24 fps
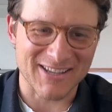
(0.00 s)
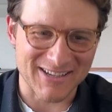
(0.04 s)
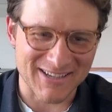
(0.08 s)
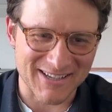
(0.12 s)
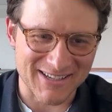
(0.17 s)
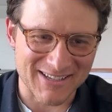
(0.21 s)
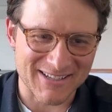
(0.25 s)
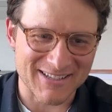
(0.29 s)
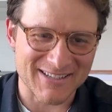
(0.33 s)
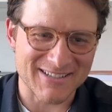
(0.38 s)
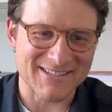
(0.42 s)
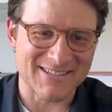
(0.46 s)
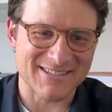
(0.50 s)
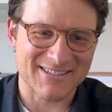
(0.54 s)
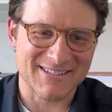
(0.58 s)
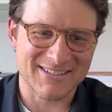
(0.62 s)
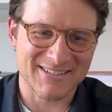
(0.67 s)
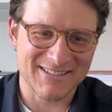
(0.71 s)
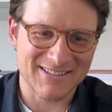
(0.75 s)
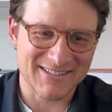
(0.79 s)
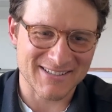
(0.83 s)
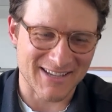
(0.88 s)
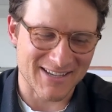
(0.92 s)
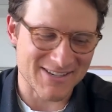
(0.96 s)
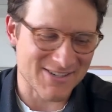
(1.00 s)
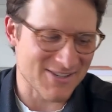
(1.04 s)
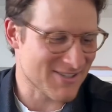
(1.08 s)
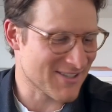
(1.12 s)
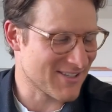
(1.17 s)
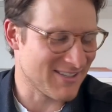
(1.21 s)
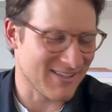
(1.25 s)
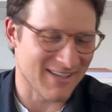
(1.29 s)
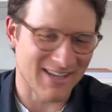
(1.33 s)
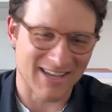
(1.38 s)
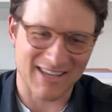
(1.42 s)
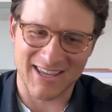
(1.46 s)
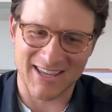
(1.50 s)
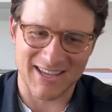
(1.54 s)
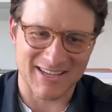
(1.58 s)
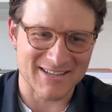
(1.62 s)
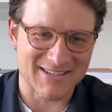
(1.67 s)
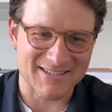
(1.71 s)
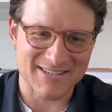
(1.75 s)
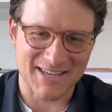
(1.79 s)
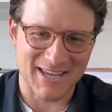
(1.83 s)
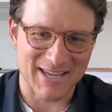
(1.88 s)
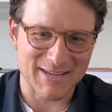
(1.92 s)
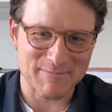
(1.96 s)
It is. I can't
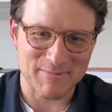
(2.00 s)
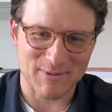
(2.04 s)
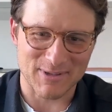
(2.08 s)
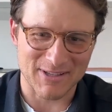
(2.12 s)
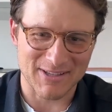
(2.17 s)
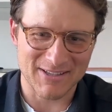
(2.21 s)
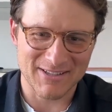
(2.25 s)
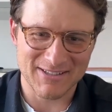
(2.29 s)
escape it.